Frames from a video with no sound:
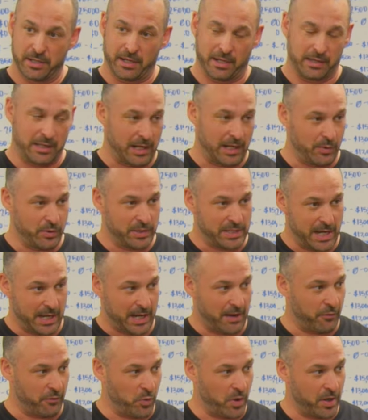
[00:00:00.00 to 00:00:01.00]
And then I would
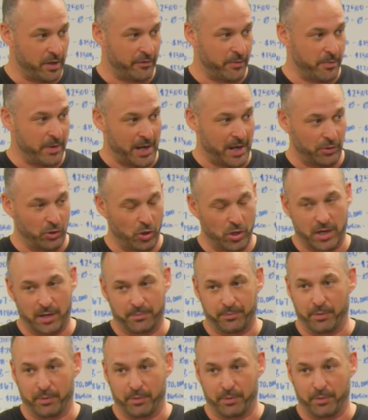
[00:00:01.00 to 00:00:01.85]
take every one of them, and I'd look up